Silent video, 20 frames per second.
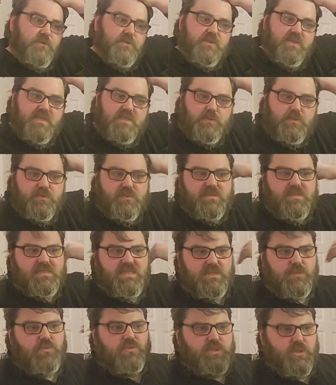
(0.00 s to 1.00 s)
So this
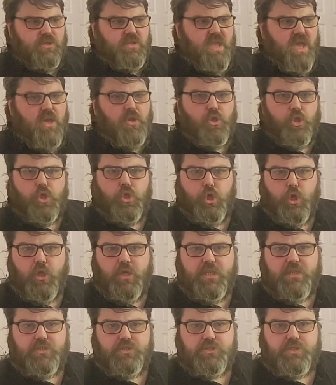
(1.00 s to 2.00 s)
was a
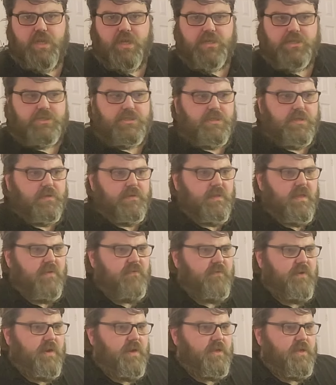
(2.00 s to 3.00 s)
good introduction, a
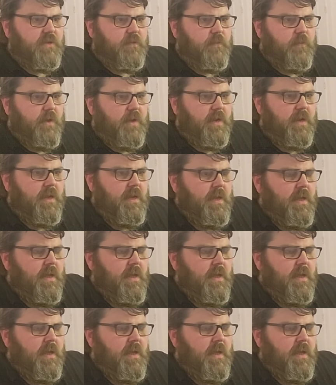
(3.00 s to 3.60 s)
very good one.